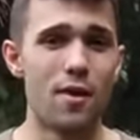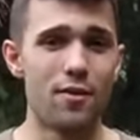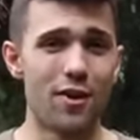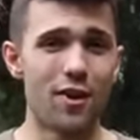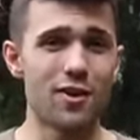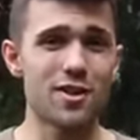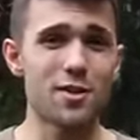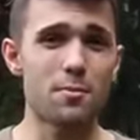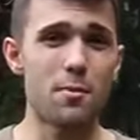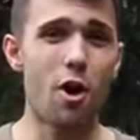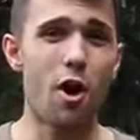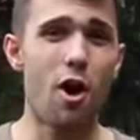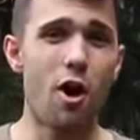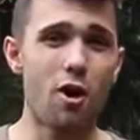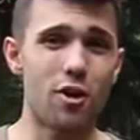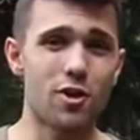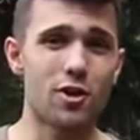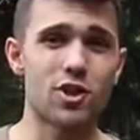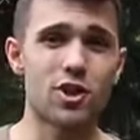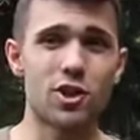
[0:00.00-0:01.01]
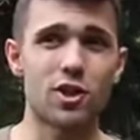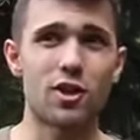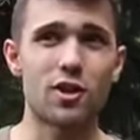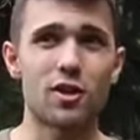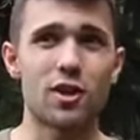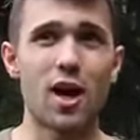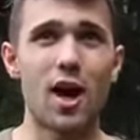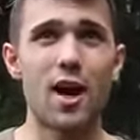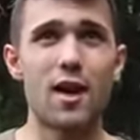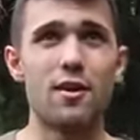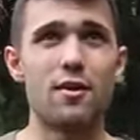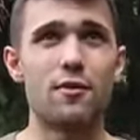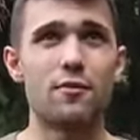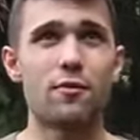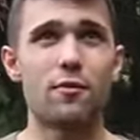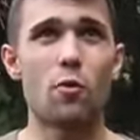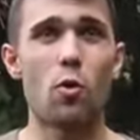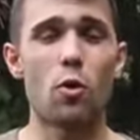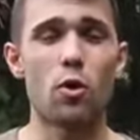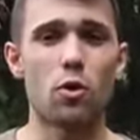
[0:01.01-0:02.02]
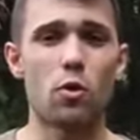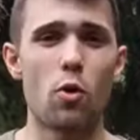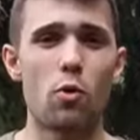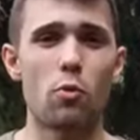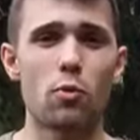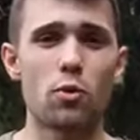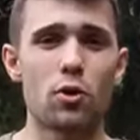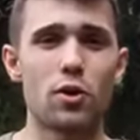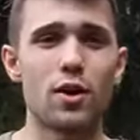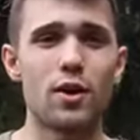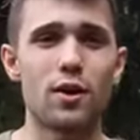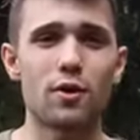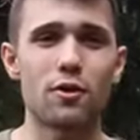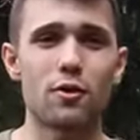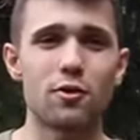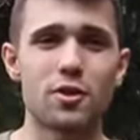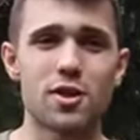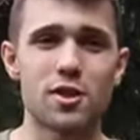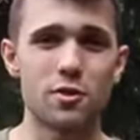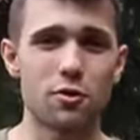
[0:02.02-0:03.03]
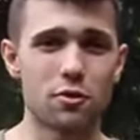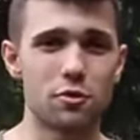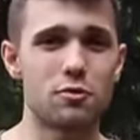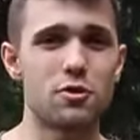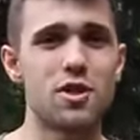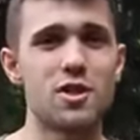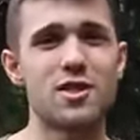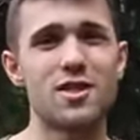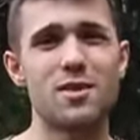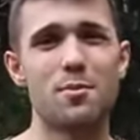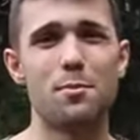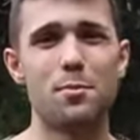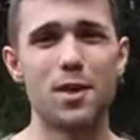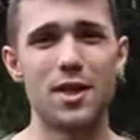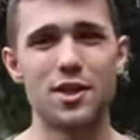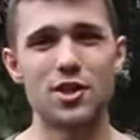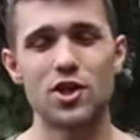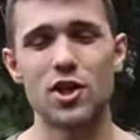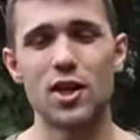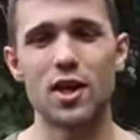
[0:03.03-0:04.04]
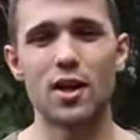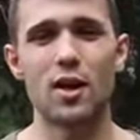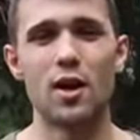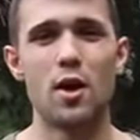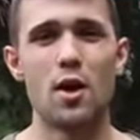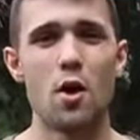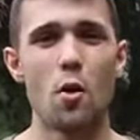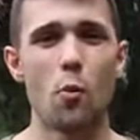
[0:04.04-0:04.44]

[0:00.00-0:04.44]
There are some harsher kind of quote-unquote clinical solutions to binge eating.